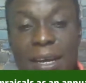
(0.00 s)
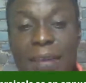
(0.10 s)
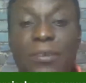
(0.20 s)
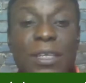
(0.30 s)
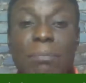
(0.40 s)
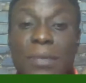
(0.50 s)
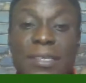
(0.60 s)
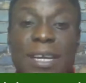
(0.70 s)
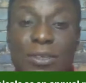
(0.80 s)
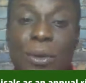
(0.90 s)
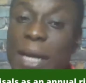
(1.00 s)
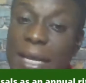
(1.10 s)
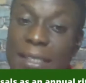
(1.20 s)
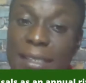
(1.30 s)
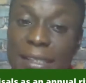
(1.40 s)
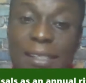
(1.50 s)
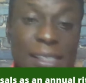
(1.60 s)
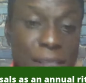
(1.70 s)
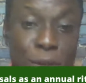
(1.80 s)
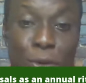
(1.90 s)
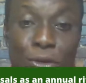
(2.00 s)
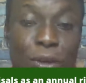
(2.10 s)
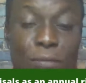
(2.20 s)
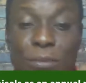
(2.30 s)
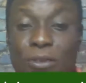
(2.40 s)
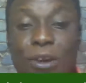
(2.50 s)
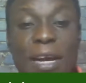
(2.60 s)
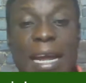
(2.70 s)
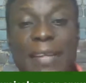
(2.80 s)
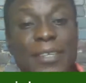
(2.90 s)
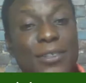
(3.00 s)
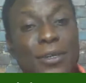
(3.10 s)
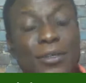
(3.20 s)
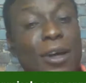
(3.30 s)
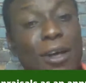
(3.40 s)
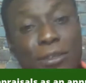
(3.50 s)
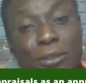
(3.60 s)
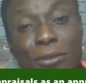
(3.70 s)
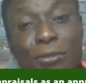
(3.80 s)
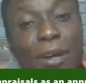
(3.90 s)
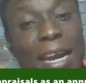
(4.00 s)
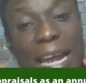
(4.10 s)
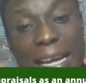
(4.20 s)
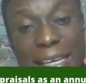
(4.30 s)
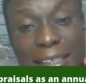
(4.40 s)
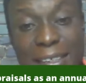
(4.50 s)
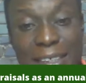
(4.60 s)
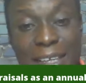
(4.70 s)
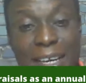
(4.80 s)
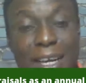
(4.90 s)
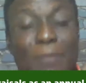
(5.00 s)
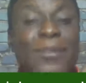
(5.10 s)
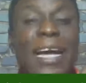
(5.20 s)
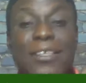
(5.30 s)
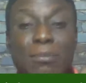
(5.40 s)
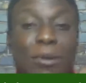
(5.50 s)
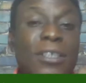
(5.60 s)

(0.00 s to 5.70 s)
Even the business owners, the CEOs of most organizations also do not like it. Even um, as